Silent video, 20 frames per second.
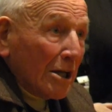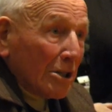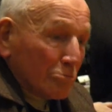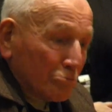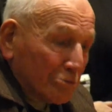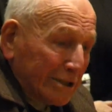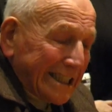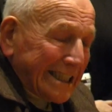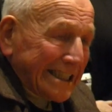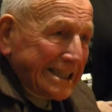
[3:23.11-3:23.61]

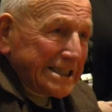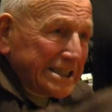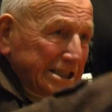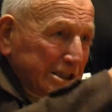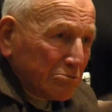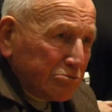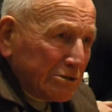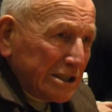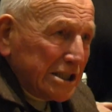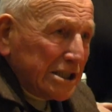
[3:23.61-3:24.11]
Why
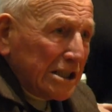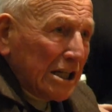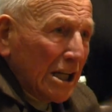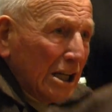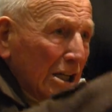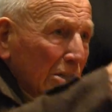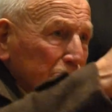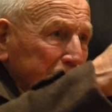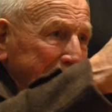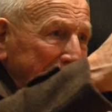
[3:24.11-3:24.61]
did we
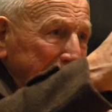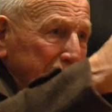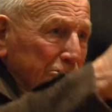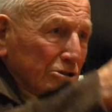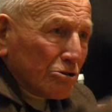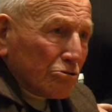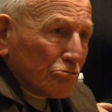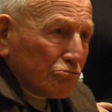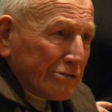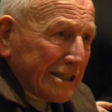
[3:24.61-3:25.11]
take
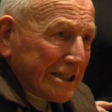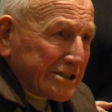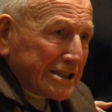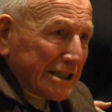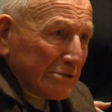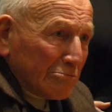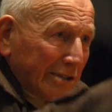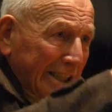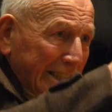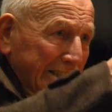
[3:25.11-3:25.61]
the risk,
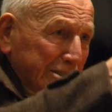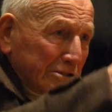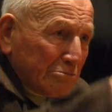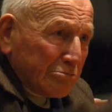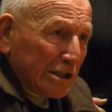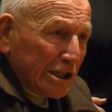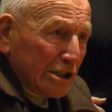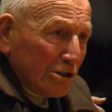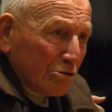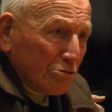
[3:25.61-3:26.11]
and why did
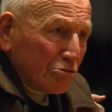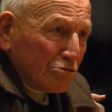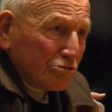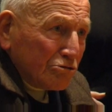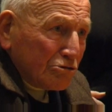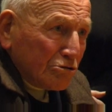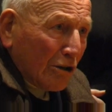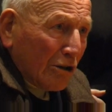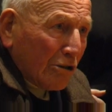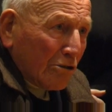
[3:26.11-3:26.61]
we
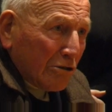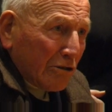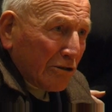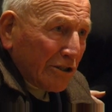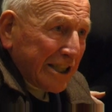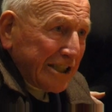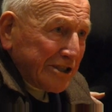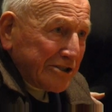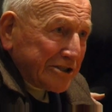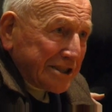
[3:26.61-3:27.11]
lose all
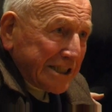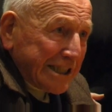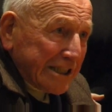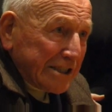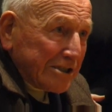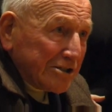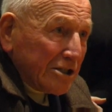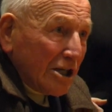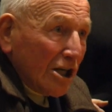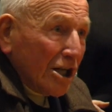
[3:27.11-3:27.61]
these
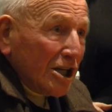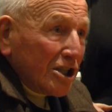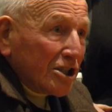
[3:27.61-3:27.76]
things?